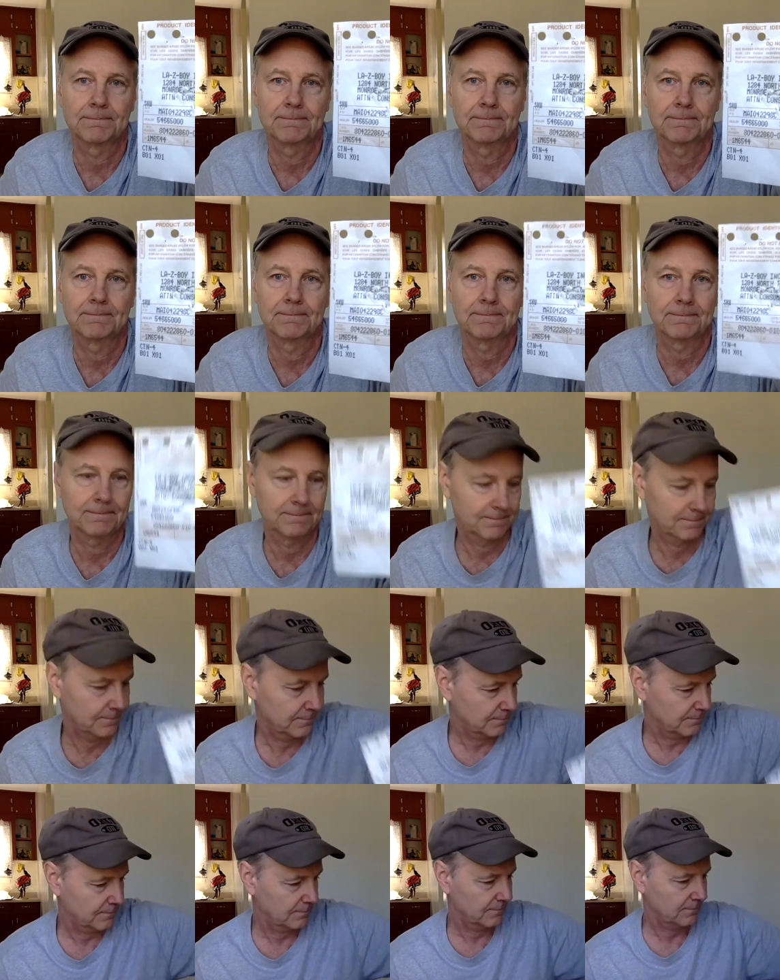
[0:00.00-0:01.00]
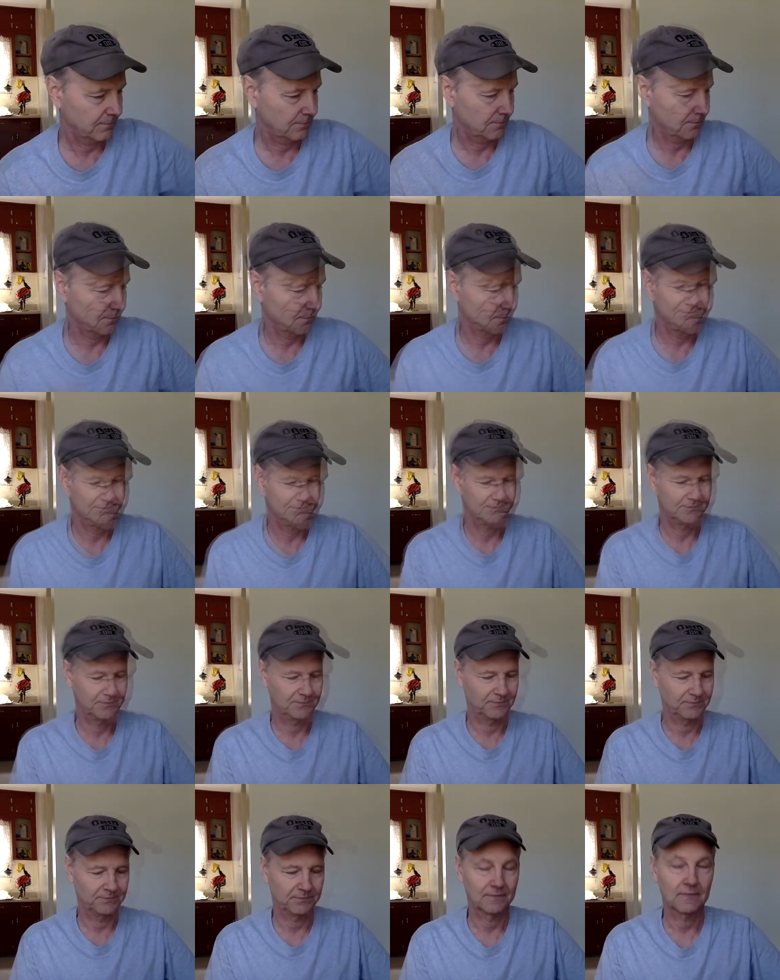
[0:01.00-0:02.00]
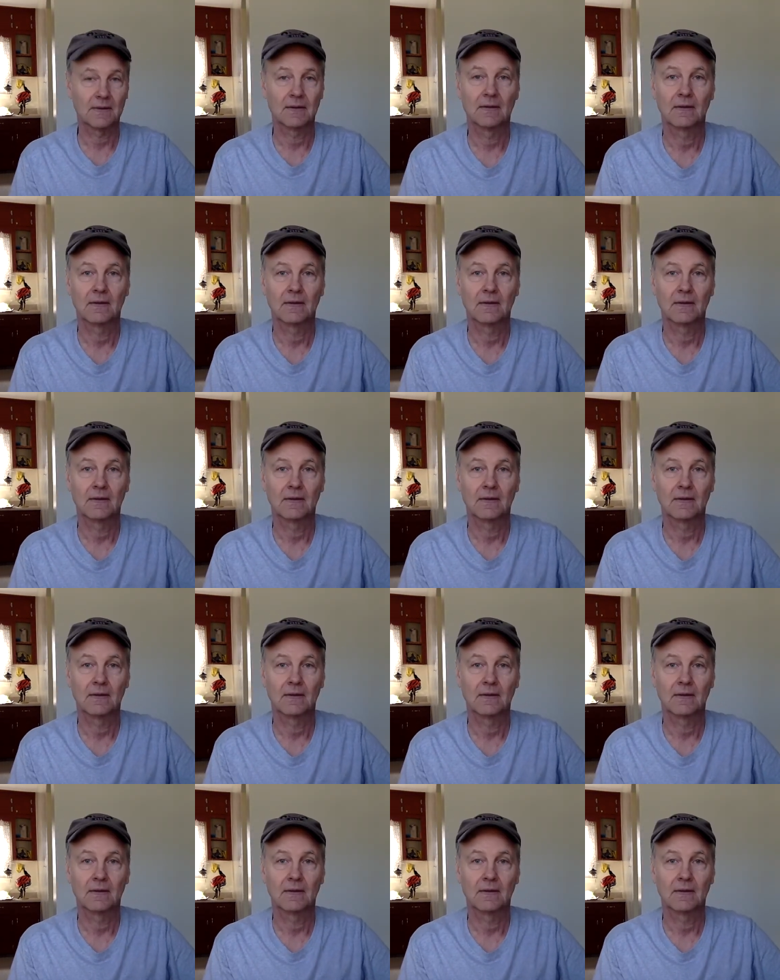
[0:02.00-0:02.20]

(silence)